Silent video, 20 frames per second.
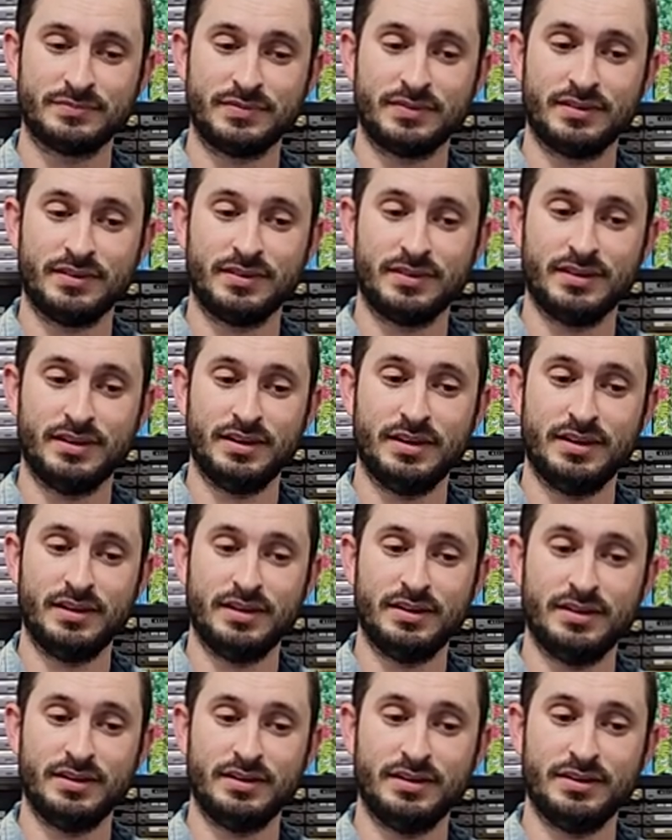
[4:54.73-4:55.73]

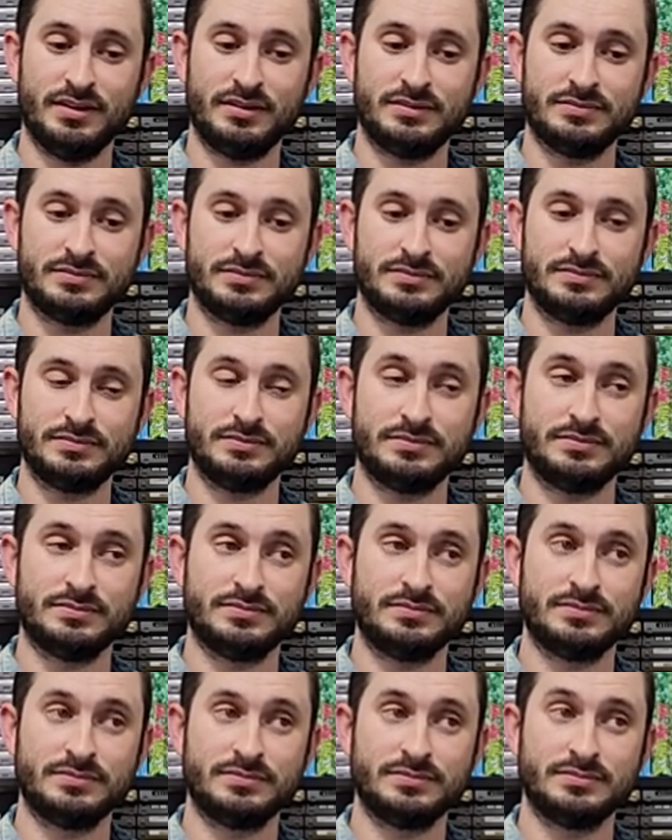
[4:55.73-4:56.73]

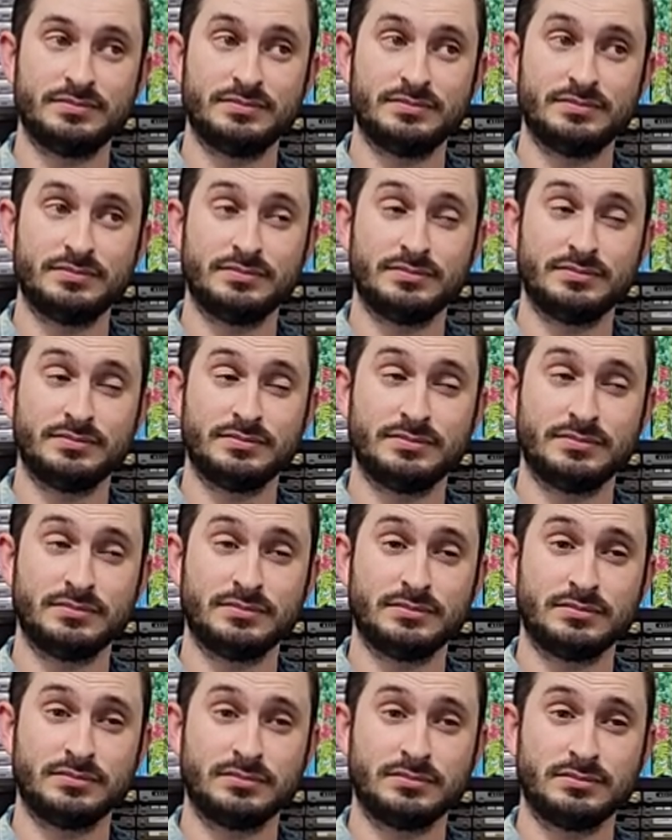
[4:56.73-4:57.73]

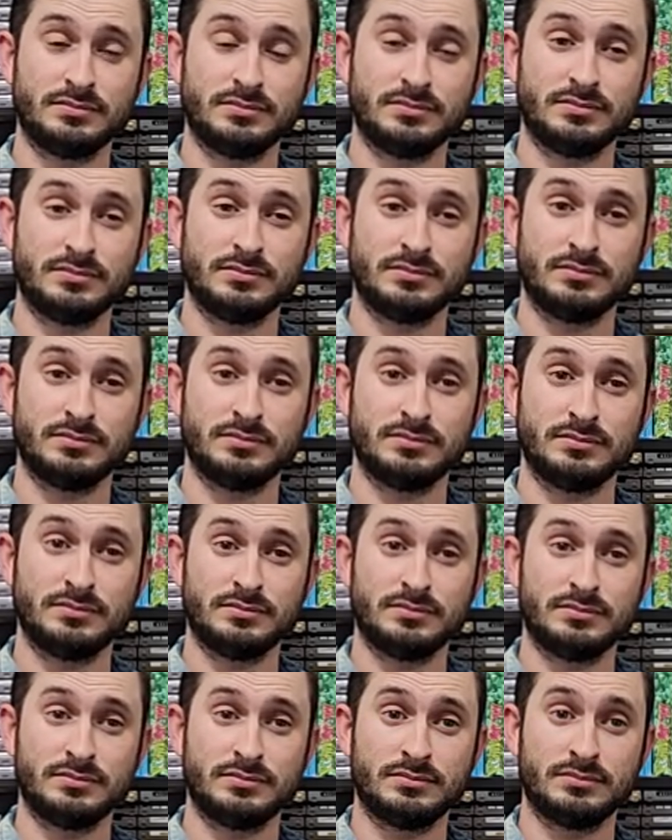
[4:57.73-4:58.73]

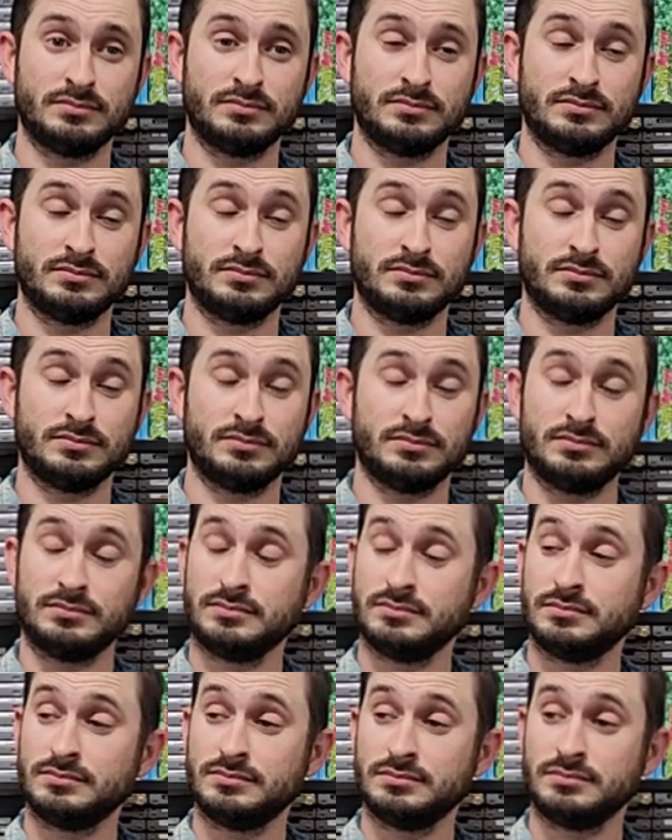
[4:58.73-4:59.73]

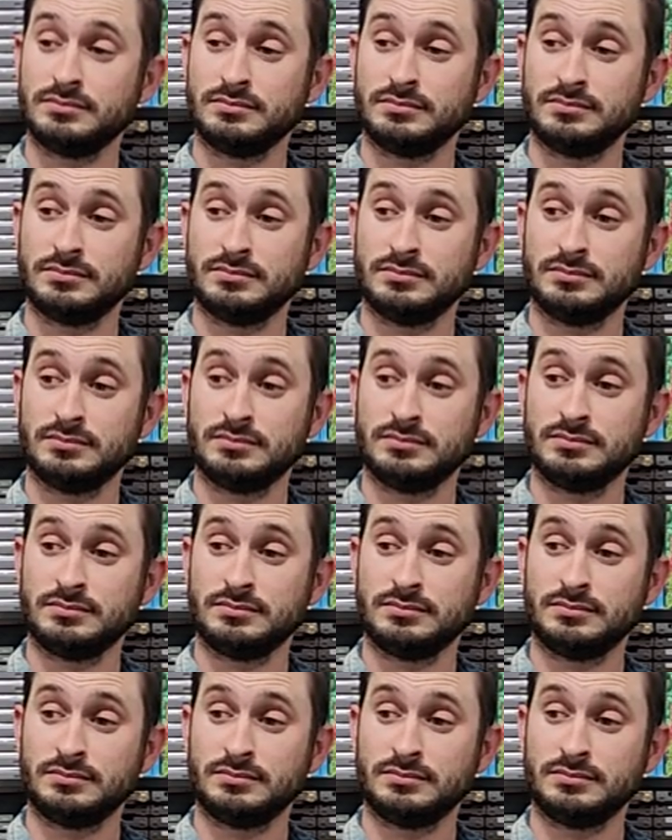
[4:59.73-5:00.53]
(not speaking)